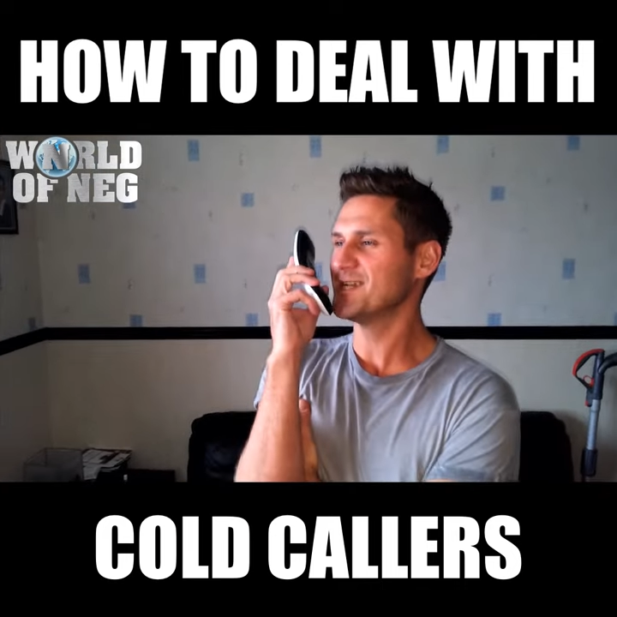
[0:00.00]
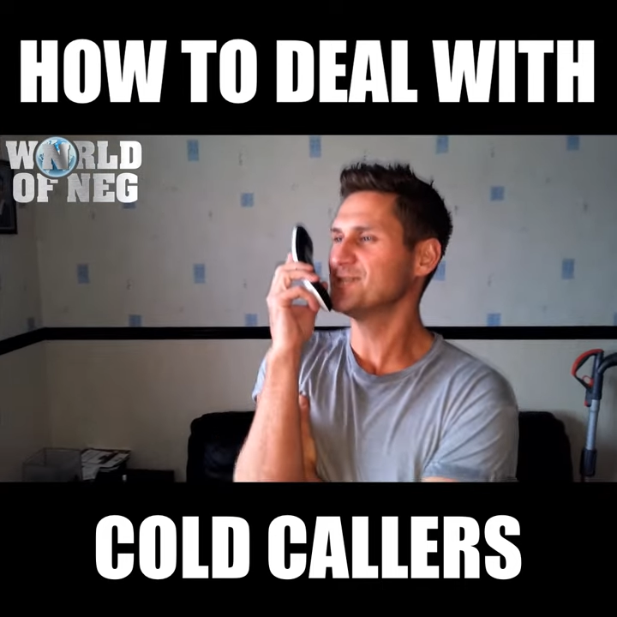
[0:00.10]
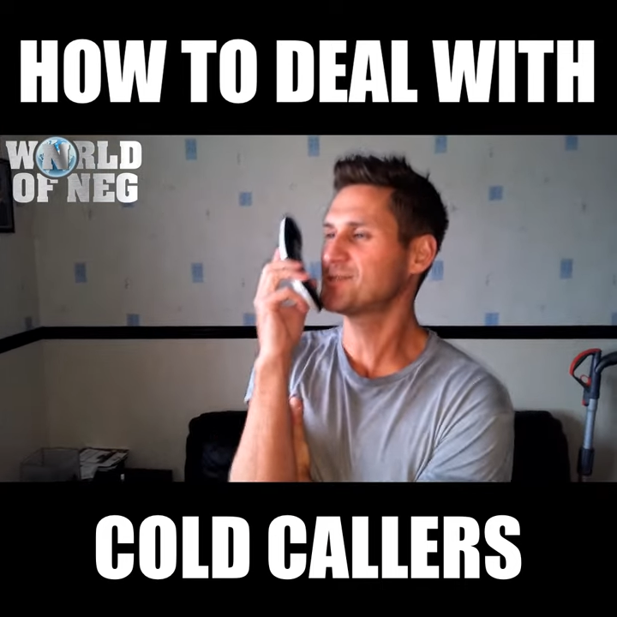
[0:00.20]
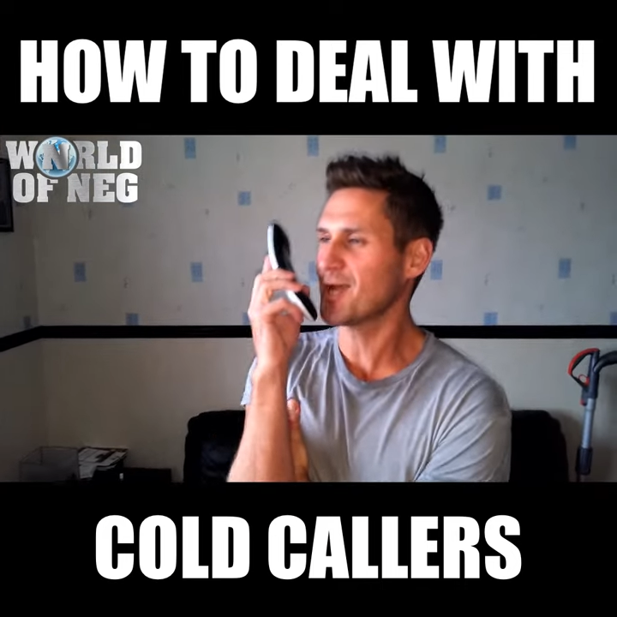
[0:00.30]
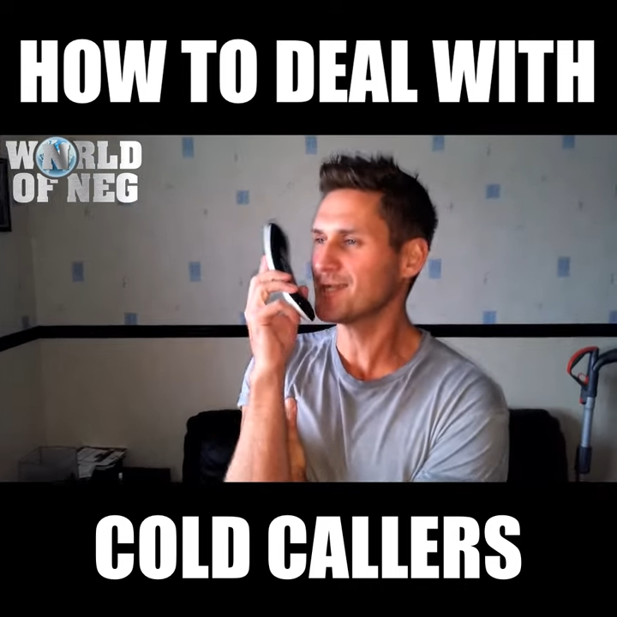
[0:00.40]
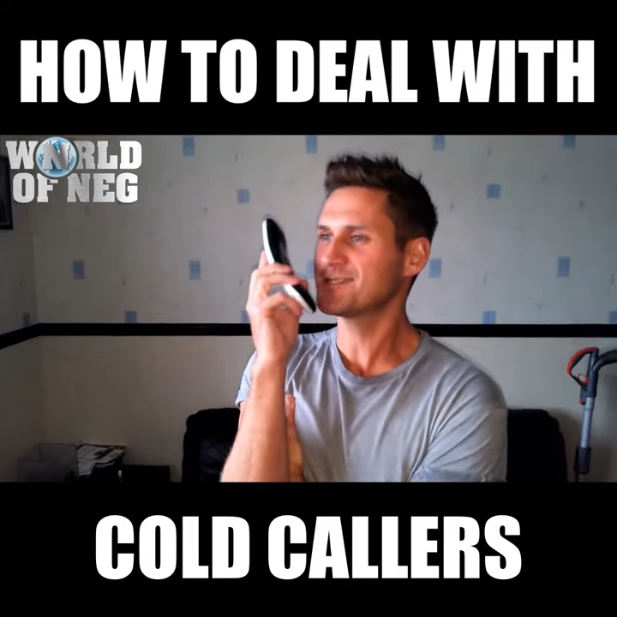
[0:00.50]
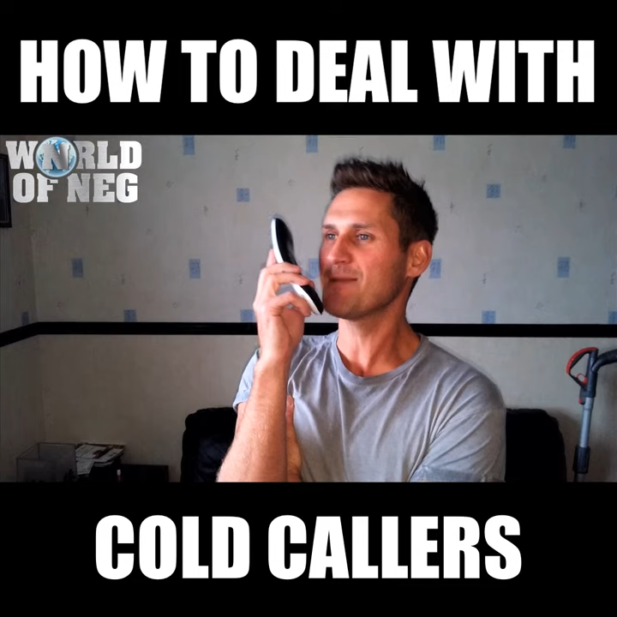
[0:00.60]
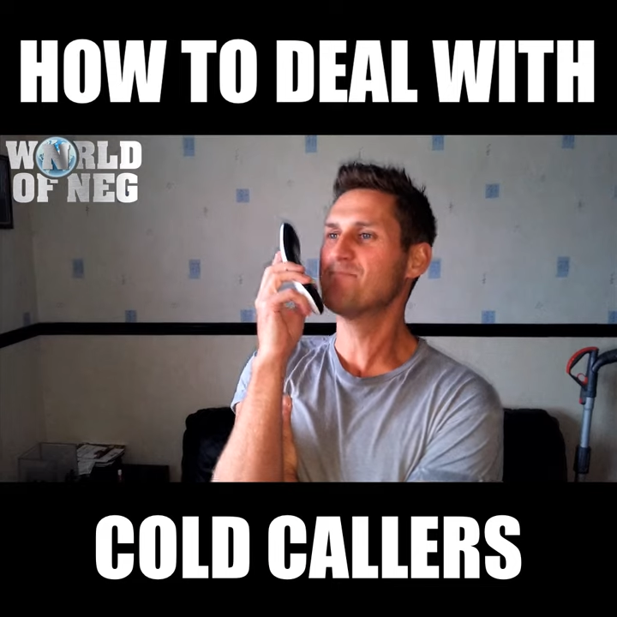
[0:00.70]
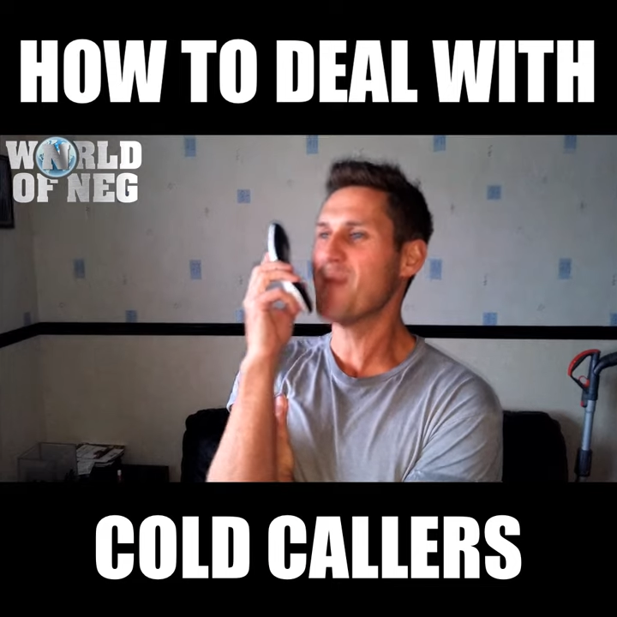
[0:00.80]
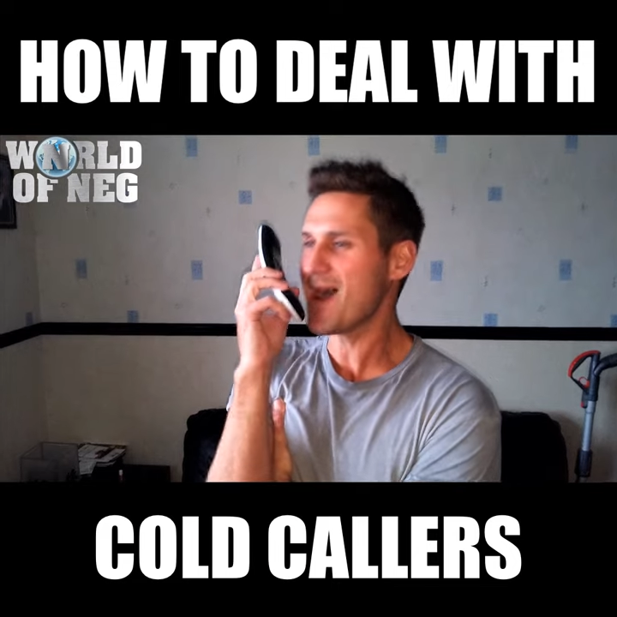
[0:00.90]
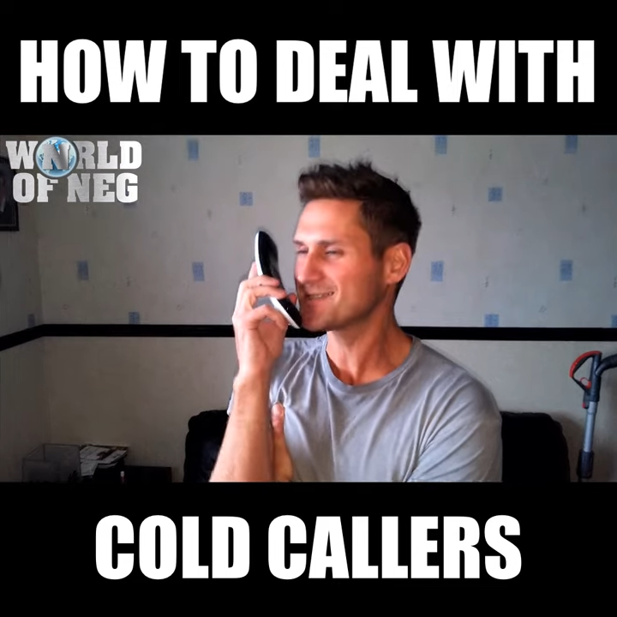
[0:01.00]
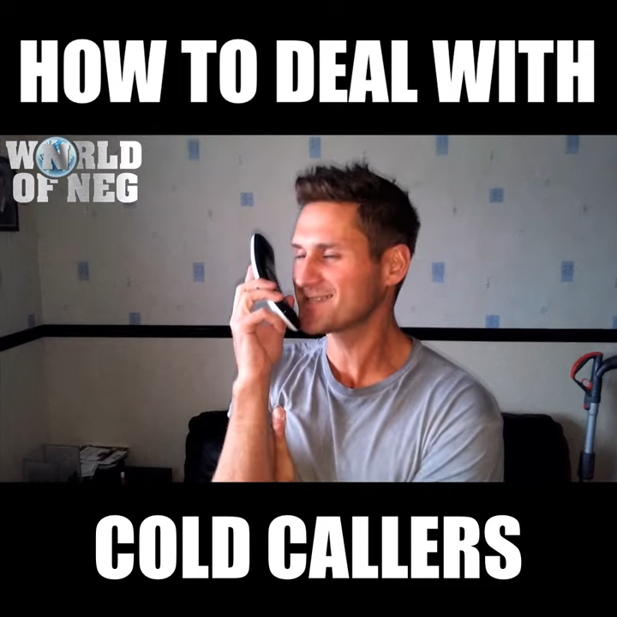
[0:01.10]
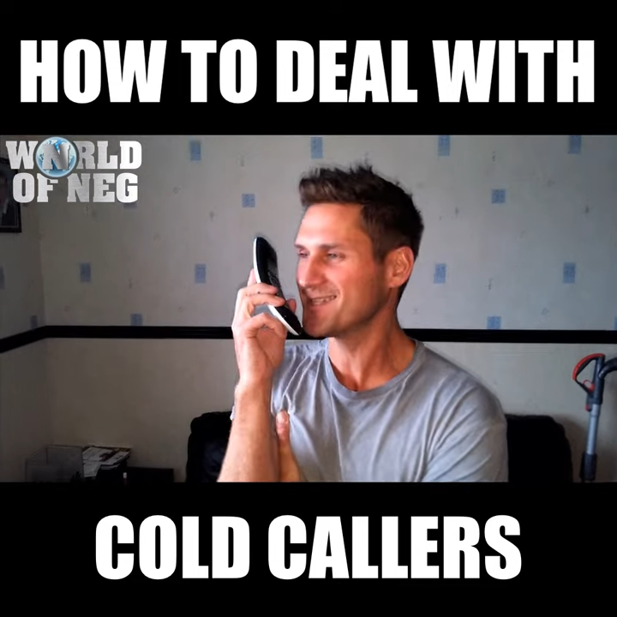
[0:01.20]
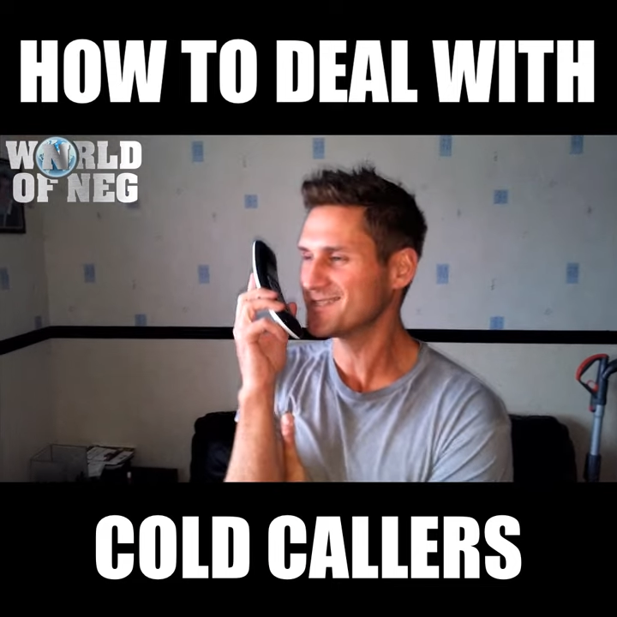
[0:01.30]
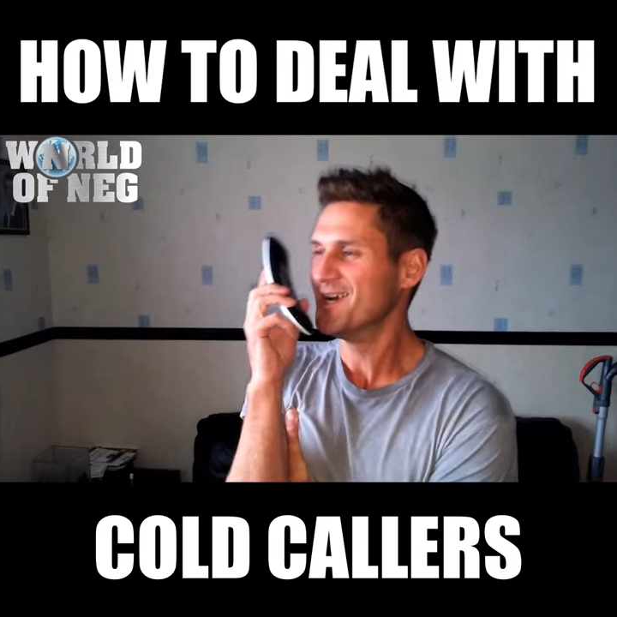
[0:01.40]
you dirty
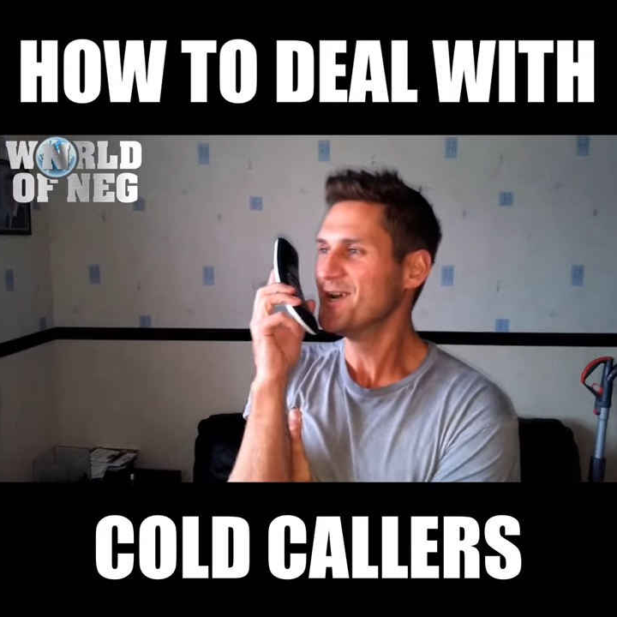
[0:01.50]
bastard!